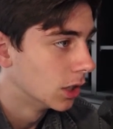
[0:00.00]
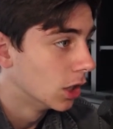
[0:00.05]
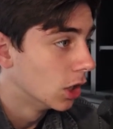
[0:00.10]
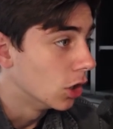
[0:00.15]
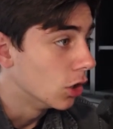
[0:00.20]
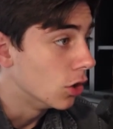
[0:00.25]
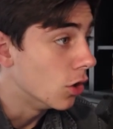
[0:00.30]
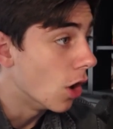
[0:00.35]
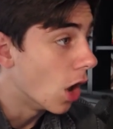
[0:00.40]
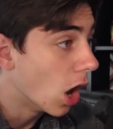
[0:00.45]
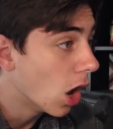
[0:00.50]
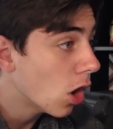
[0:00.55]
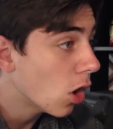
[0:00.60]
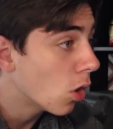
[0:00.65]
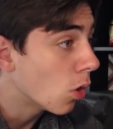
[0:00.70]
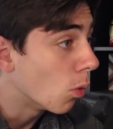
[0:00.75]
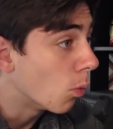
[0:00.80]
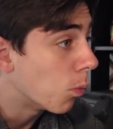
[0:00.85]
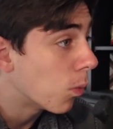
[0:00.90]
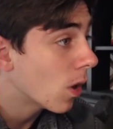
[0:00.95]

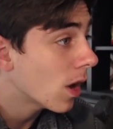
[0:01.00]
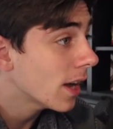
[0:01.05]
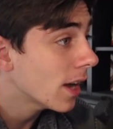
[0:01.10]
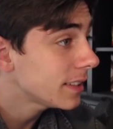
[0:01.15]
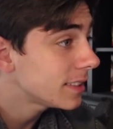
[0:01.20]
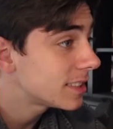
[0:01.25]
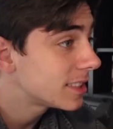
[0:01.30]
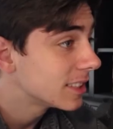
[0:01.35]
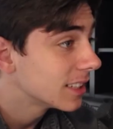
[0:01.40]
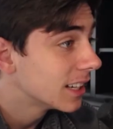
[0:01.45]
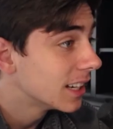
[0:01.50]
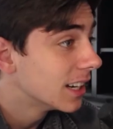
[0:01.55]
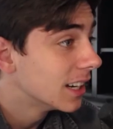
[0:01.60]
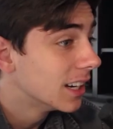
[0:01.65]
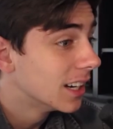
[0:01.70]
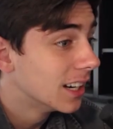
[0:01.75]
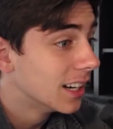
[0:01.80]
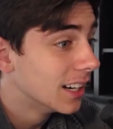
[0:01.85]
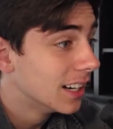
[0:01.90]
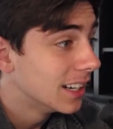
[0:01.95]
No, what?
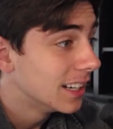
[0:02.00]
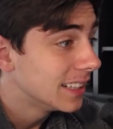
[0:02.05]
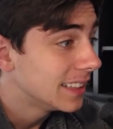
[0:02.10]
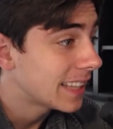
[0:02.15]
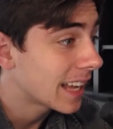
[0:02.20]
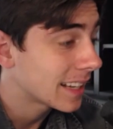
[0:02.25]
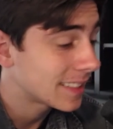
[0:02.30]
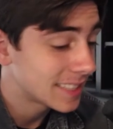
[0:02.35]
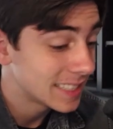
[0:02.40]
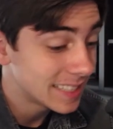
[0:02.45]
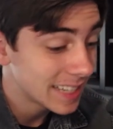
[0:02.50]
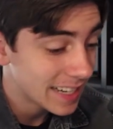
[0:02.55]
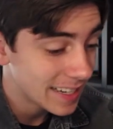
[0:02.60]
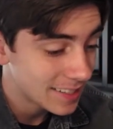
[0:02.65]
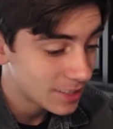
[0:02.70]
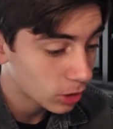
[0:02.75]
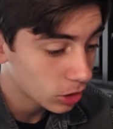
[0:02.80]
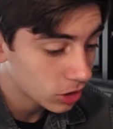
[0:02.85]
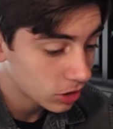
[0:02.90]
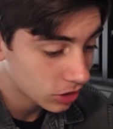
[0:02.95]
That's insane. He
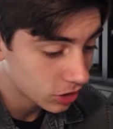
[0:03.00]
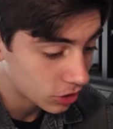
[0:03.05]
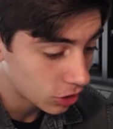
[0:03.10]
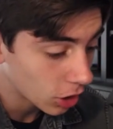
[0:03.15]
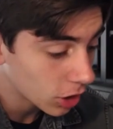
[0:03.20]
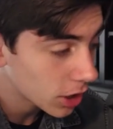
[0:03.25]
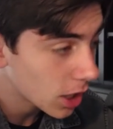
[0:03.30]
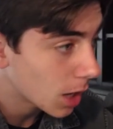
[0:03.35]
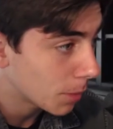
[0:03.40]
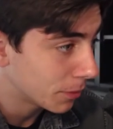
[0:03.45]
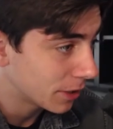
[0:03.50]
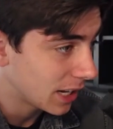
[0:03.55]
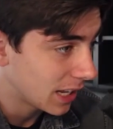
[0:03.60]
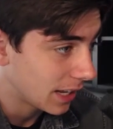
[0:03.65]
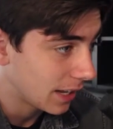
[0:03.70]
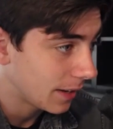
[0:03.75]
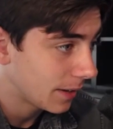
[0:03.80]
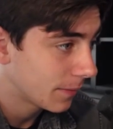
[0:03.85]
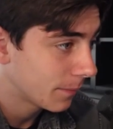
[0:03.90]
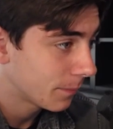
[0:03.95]
still took a Dark Goblin
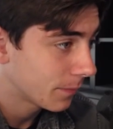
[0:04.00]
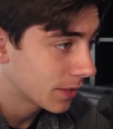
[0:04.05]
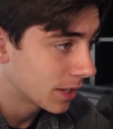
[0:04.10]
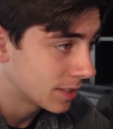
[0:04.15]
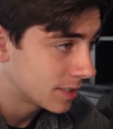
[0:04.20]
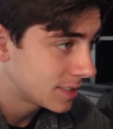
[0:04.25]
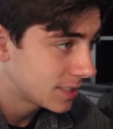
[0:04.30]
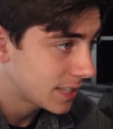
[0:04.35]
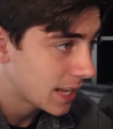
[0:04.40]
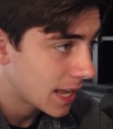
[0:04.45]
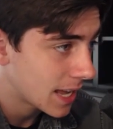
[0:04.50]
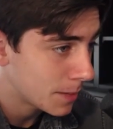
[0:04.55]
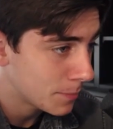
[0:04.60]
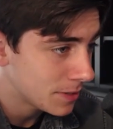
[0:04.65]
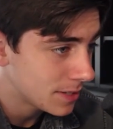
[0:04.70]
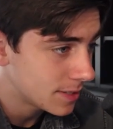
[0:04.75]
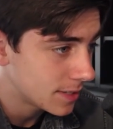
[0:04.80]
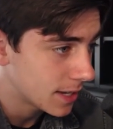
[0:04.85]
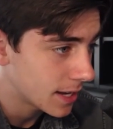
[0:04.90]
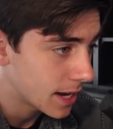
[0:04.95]
hit. A
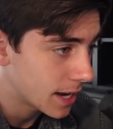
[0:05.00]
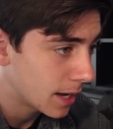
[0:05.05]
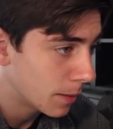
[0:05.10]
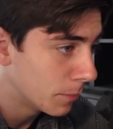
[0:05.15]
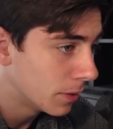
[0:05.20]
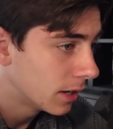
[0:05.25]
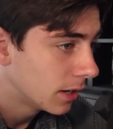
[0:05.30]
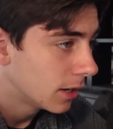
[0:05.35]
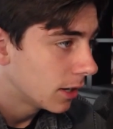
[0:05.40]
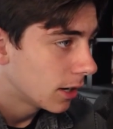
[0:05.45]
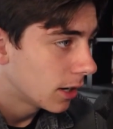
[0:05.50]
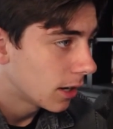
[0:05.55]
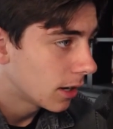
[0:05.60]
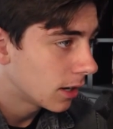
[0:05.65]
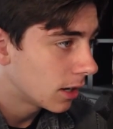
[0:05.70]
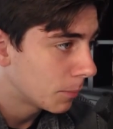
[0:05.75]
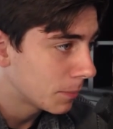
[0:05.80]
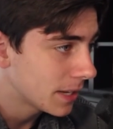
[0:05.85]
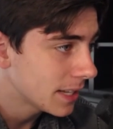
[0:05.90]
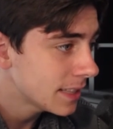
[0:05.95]
stabby stab.
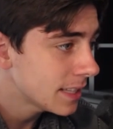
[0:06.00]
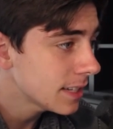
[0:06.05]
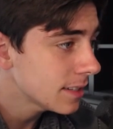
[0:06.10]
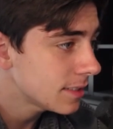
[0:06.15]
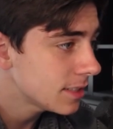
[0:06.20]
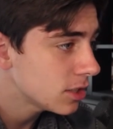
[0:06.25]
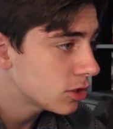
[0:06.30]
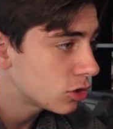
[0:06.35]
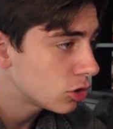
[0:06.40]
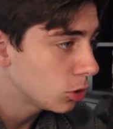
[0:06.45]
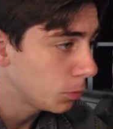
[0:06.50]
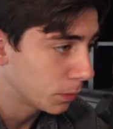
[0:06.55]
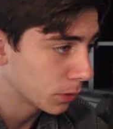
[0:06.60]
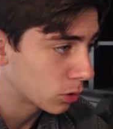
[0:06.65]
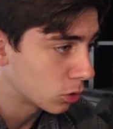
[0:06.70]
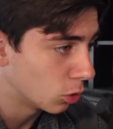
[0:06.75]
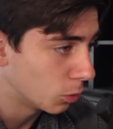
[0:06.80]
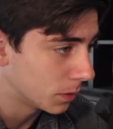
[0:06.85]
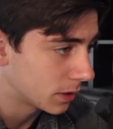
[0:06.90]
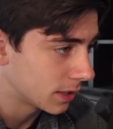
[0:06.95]
He thinks he's super
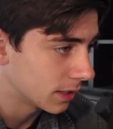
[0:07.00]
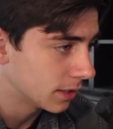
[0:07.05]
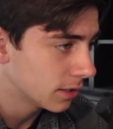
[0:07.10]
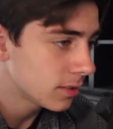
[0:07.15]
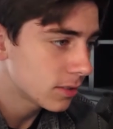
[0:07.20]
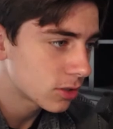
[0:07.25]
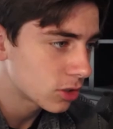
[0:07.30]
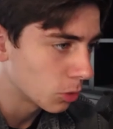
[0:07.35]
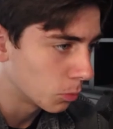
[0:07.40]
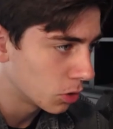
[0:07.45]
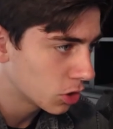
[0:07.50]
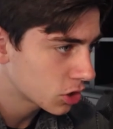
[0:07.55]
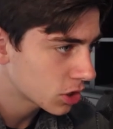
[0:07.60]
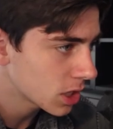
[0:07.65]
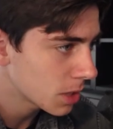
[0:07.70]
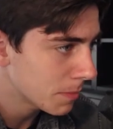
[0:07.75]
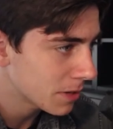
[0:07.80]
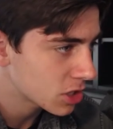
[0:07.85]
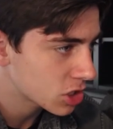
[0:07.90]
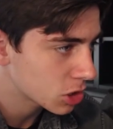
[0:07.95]
cool with this, so we're just
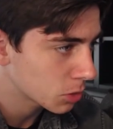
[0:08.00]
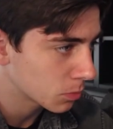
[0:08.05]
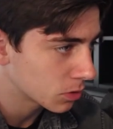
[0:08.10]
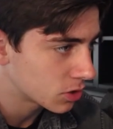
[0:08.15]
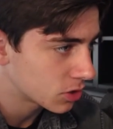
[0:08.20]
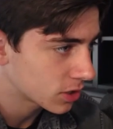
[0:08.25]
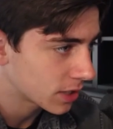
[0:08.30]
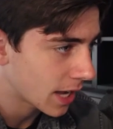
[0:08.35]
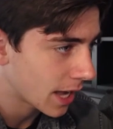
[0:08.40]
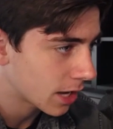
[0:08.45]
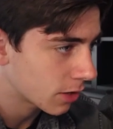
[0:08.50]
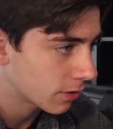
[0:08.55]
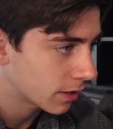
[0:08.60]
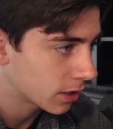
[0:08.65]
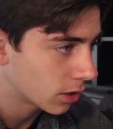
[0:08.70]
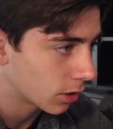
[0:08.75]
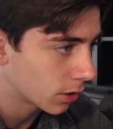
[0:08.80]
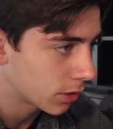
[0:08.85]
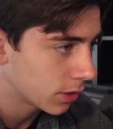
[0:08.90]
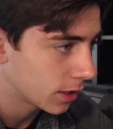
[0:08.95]
going to make sure we're
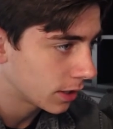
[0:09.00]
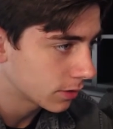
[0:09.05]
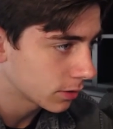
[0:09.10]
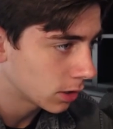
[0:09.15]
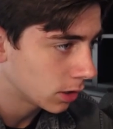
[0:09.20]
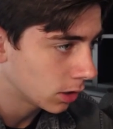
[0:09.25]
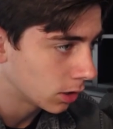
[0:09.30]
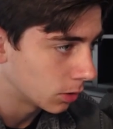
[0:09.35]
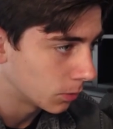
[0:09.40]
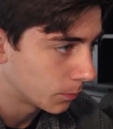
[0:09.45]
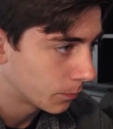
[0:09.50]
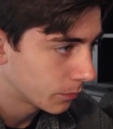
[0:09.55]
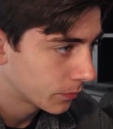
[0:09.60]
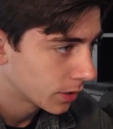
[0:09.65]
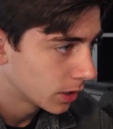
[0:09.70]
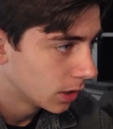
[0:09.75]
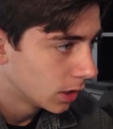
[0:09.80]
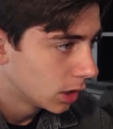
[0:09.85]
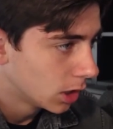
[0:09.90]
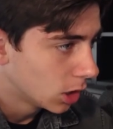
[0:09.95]
scattering our thing. Uh-oh.
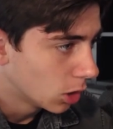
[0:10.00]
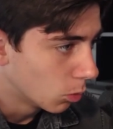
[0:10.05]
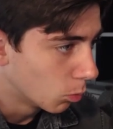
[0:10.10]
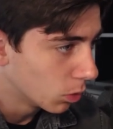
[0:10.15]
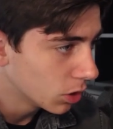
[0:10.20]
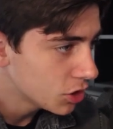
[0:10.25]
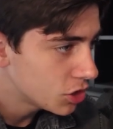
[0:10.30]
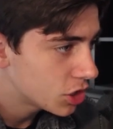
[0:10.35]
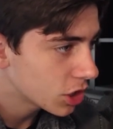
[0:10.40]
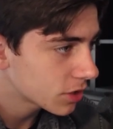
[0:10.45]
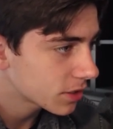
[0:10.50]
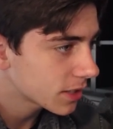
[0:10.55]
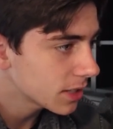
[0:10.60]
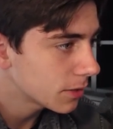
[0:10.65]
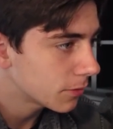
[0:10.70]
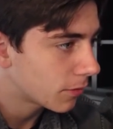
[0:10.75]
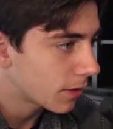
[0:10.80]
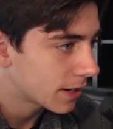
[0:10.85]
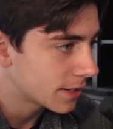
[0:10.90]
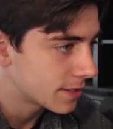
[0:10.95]
We're just going
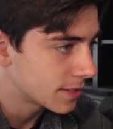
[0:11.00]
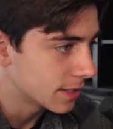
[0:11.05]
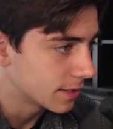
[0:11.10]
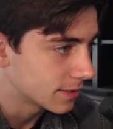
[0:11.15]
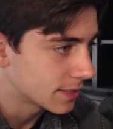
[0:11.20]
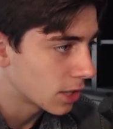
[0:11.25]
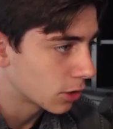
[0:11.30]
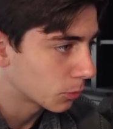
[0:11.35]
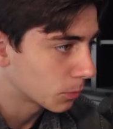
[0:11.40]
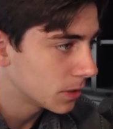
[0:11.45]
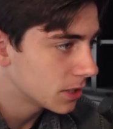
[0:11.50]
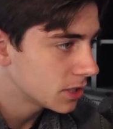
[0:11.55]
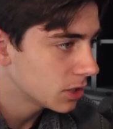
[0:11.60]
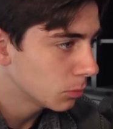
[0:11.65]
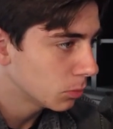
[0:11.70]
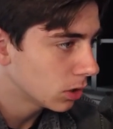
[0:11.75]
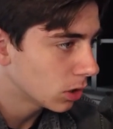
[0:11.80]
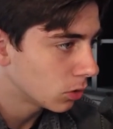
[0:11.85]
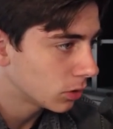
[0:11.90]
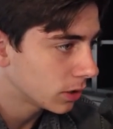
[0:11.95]
to Vines this. Now, the
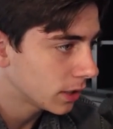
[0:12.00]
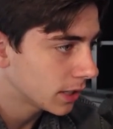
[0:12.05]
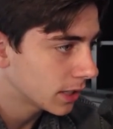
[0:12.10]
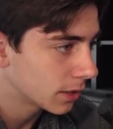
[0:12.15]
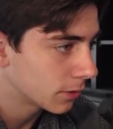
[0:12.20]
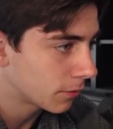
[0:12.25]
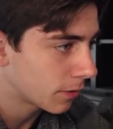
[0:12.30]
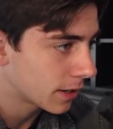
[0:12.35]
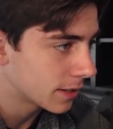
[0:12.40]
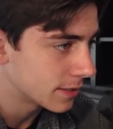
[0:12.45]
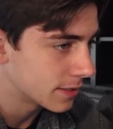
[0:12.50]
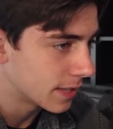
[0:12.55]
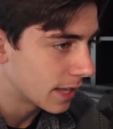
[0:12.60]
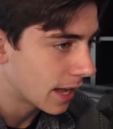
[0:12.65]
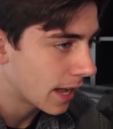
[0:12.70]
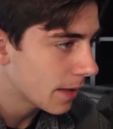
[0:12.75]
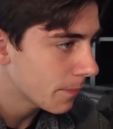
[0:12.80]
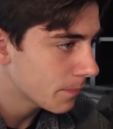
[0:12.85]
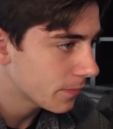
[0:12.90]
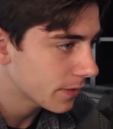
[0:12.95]
reason we're only going to Vines
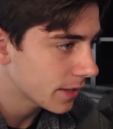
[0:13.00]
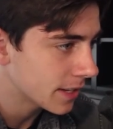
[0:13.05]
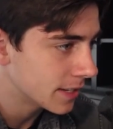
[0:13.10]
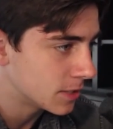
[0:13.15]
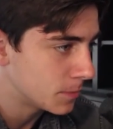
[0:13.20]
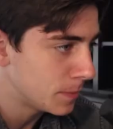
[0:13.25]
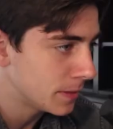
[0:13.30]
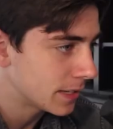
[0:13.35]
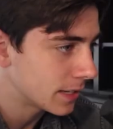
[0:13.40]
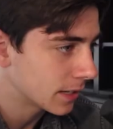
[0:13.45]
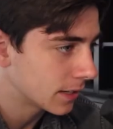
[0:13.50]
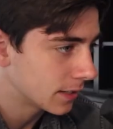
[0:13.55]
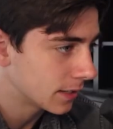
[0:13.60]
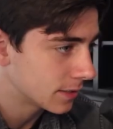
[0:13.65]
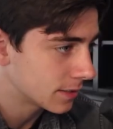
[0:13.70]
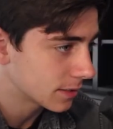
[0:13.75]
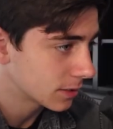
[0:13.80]
that is because...